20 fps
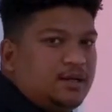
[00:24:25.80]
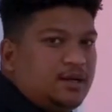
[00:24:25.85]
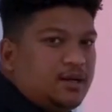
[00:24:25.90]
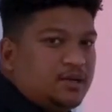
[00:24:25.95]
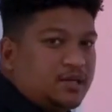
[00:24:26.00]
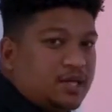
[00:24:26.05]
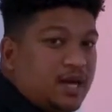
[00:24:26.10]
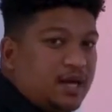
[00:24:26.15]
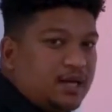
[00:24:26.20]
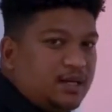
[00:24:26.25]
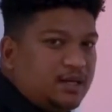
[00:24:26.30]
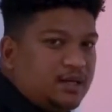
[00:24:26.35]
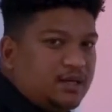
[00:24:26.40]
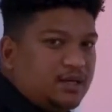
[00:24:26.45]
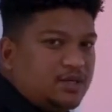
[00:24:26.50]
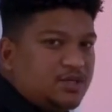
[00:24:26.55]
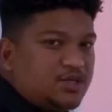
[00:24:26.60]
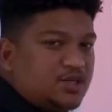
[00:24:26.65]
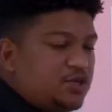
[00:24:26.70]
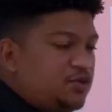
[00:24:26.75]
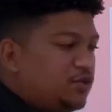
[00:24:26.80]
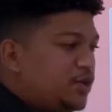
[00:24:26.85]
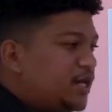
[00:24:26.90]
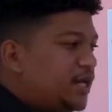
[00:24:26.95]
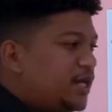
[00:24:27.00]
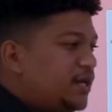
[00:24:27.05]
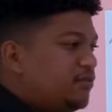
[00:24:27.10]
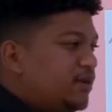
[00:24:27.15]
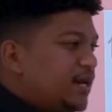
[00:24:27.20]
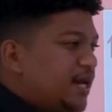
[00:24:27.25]
Okay? So you're going to
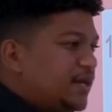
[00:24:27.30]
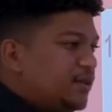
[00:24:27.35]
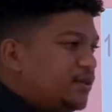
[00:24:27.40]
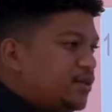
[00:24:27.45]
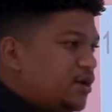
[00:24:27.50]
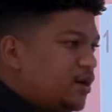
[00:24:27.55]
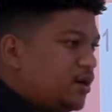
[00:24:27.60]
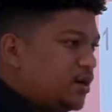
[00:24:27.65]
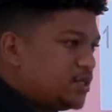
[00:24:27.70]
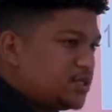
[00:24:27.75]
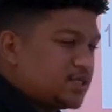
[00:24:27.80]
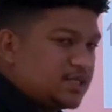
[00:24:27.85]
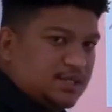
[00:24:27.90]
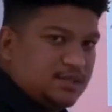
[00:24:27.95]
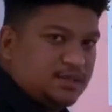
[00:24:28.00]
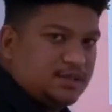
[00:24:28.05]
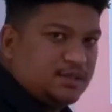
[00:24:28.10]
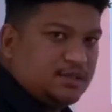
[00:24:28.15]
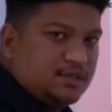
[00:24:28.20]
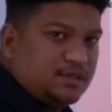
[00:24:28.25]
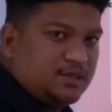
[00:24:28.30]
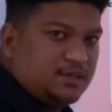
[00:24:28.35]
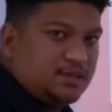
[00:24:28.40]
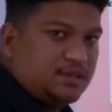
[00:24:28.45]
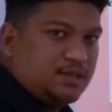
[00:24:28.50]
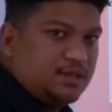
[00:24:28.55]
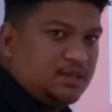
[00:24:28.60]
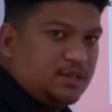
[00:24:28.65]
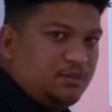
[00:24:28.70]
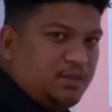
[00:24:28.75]
give a lengthier answer
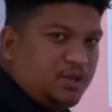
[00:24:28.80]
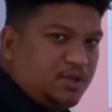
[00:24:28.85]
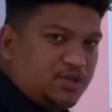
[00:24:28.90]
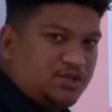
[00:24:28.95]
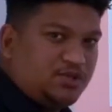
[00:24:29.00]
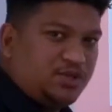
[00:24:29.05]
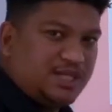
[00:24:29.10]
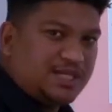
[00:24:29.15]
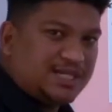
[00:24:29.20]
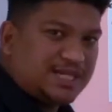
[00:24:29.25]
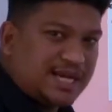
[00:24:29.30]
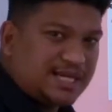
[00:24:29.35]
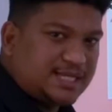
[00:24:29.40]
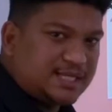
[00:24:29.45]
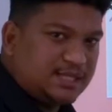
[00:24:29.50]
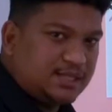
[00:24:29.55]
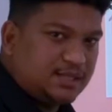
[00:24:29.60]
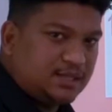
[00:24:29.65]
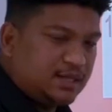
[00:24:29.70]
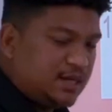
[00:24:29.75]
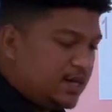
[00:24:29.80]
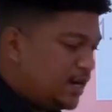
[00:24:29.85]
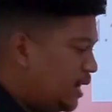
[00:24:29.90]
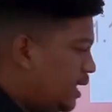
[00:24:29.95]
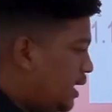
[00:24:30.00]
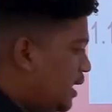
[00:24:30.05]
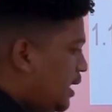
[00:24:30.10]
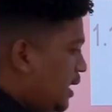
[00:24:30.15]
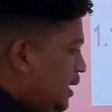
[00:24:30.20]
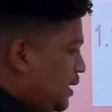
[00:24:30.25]
because you're discussing.
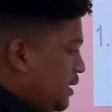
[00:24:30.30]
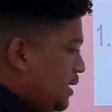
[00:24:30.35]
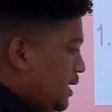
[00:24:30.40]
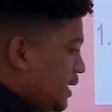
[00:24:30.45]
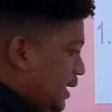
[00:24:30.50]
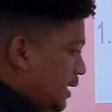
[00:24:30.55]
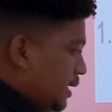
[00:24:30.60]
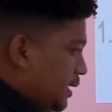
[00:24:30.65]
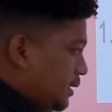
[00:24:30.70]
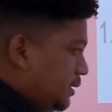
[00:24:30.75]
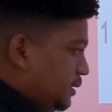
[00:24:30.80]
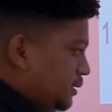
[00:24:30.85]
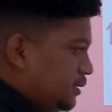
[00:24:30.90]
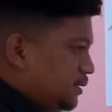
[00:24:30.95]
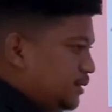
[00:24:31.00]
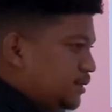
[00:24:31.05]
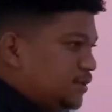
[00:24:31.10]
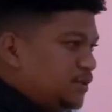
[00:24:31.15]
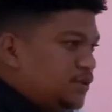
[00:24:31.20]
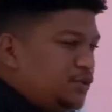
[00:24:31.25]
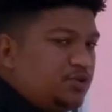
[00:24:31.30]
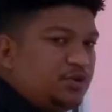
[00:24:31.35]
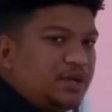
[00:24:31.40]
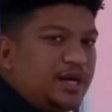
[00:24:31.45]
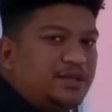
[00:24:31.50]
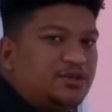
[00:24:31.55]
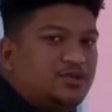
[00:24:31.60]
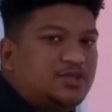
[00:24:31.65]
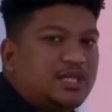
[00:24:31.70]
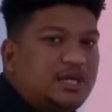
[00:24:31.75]
Here, you're
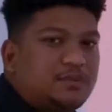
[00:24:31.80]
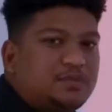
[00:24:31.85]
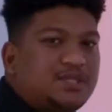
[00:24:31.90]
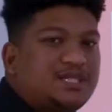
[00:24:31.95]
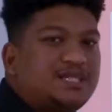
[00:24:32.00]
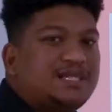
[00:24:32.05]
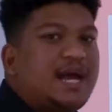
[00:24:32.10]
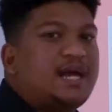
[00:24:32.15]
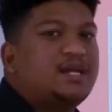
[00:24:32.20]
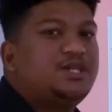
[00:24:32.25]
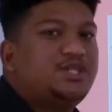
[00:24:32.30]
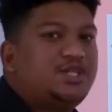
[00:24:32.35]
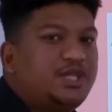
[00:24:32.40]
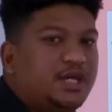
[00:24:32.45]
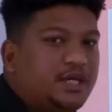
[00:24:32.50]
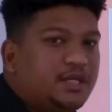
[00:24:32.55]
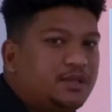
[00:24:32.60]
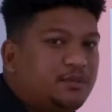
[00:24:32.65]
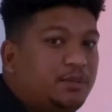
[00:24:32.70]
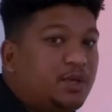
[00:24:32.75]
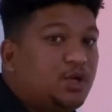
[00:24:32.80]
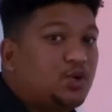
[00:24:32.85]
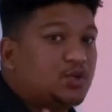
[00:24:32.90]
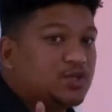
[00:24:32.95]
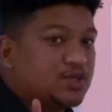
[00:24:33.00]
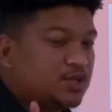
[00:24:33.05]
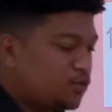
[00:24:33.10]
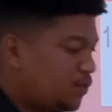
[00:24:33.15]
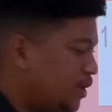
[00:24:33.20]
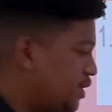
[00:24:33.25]
going to substantiate
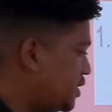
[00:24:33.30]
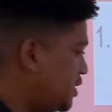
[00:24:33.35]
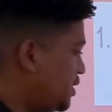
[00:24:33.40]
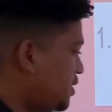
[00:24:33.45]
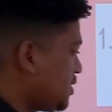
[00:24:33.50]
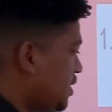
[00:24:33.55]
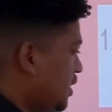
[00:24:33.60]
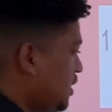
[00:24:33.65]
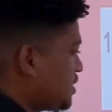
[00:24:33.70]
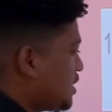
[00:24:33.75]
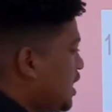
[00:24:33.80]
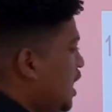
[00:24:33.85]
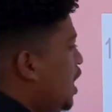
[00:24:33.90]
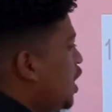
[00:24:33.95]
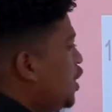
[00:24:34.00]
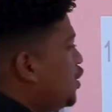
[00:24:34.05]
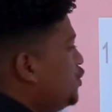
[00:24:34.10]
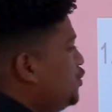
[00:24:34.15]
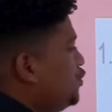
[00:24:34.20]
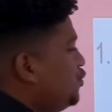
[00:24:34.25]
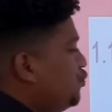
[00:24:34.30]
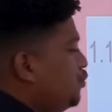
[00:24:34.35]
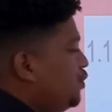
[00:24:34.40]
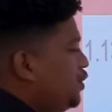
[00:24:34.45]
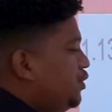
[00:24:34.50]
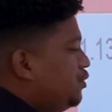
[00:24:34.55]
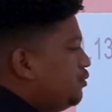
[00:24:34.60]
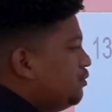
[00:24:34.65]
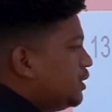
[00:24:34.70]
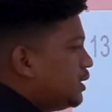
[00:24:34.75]
because the question is asked, do
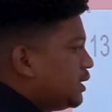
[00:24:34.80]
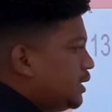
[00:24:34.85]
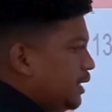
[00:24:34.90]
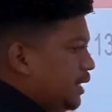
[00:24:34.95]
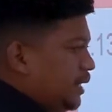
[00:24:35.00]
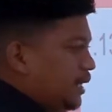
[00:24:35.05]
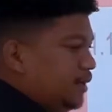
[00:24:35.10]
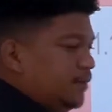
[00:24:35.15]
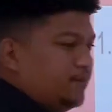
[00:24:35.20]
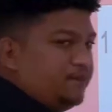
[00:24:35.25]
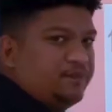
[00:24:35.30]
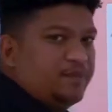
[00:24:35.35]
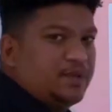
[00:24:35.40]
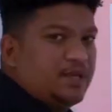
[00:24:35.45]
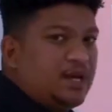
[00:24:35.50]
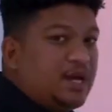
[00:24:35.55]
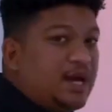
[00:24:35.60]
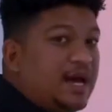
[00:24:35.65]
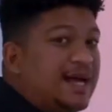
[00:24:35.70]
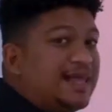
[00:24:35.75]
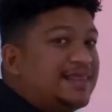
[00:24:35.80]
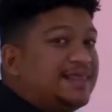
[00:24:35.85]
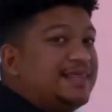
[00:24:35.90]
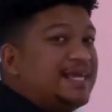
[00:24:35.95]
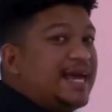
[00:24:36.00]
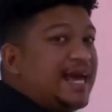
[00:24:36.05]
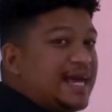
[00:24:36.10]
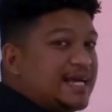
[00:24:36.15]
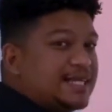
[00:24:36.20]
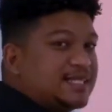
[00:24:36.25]
you agree?
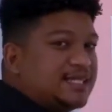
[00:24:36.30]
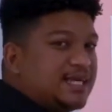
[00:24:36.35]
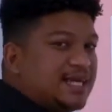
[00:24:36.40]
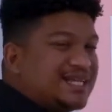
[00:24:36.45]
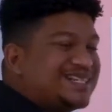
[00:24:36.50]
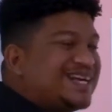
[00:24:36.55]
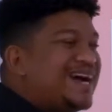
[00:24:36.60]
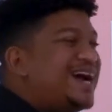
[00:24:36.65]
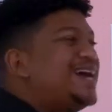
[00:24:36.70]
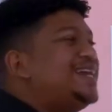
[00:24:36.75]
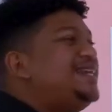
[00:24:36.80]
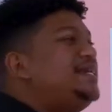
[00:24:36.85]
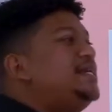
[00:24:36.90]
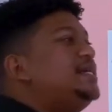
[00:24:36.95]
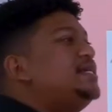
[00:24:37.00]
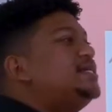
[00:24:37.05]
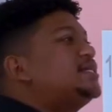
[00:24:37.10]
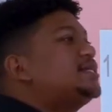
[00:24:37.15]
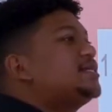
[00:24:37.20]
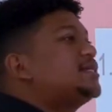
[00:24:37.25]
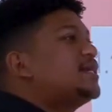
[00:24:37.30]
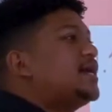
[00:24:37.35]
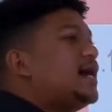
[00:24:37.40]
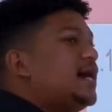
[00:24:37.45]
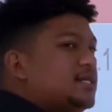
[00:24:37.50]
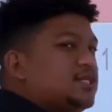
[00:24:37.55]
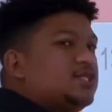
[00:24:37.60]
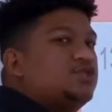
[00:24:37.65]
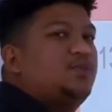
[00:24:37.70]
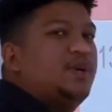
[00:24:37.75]
There it says,
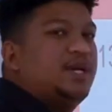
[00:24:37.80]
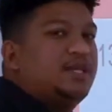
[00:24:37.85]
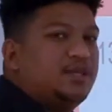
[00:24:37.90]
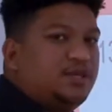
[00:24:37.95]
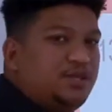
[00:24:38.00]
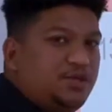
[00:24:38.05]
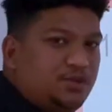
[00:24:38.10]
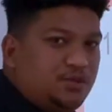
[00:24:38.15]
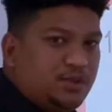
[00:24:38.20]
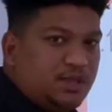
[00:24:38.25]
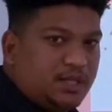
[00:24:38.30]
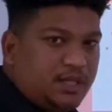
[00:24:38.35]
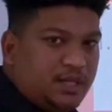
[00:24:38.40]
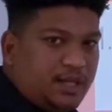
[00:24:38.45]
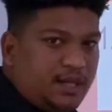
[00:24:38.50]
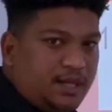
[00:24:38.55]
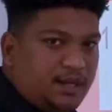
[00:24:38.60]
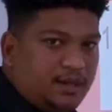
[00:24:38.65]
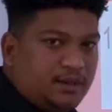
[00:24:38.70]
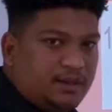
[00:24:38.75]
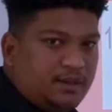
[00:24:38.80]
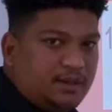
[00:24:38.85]
discuss whether you agree.